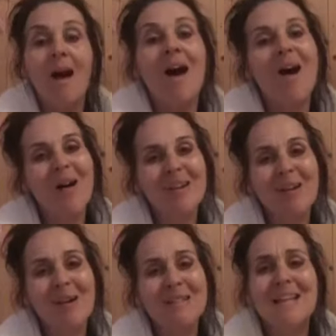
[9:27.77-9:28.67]
Hi
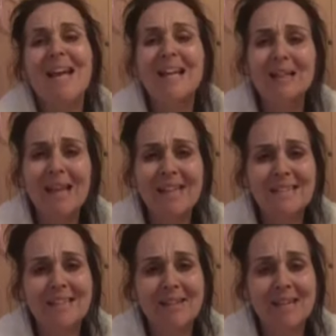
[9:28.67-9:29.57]
guys, a little
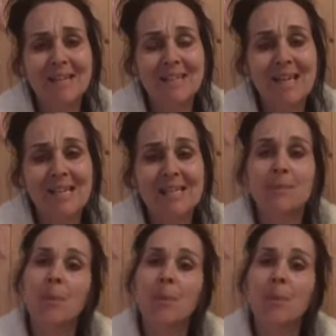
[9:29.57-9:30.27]
later than I intended,